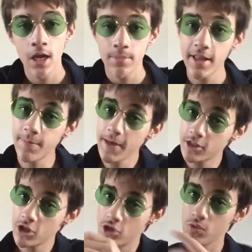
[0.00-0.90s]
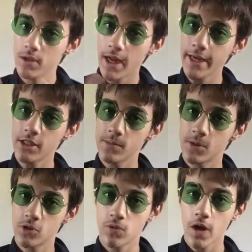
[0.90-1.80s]
Please make sure to like,
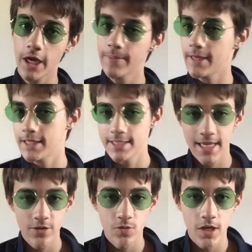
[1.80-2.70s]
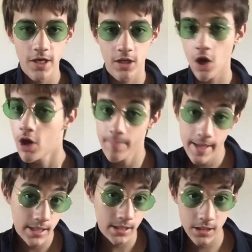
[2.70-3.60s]
subscribe, etc.,
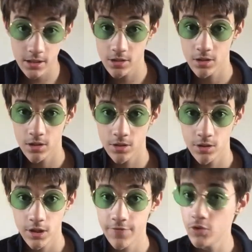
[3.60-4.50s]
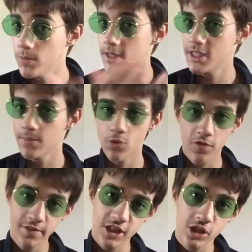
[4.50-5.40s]
comment if you want to see more
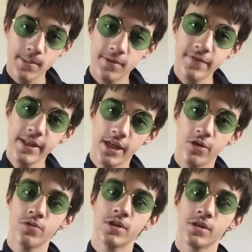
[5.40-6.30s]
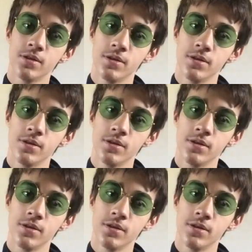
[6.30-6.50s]
of these types of videos.